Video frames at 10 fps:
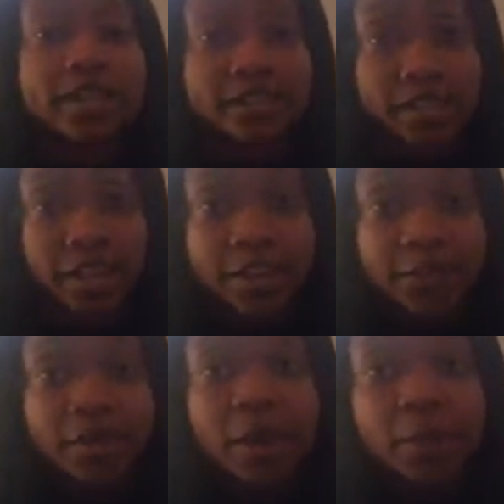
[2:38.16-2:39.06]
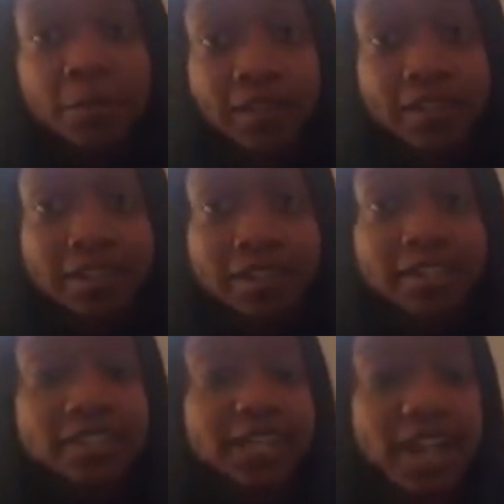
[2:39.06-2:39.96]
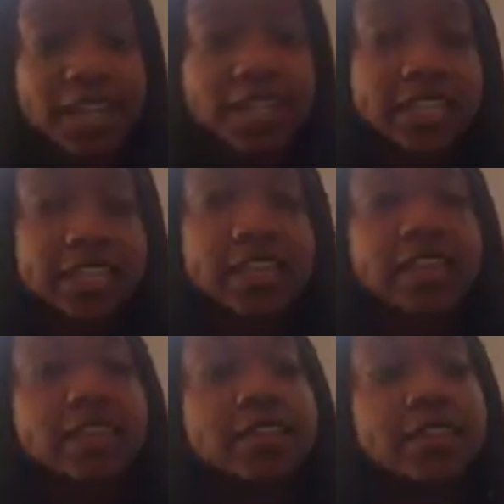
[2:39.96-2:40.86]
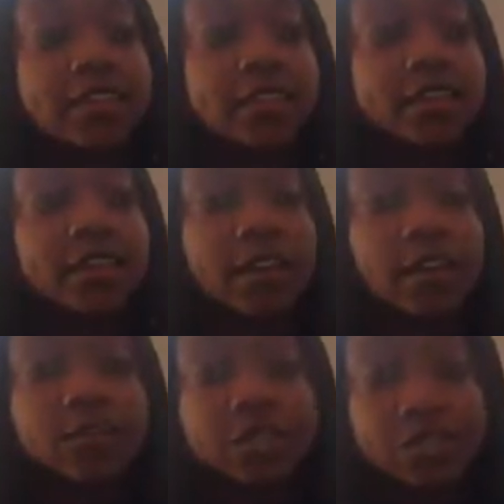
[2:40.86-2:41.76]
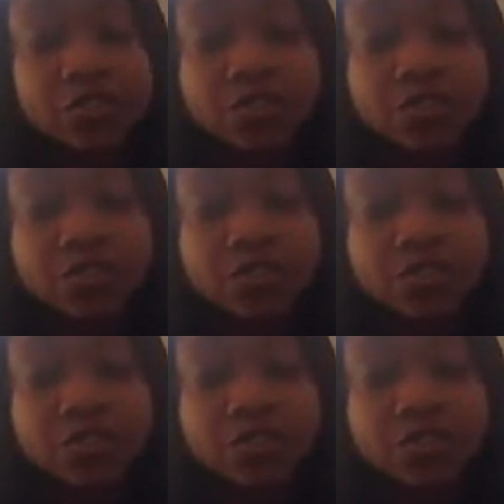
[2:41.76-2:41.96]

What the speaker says: and escape. But sadly, Mr.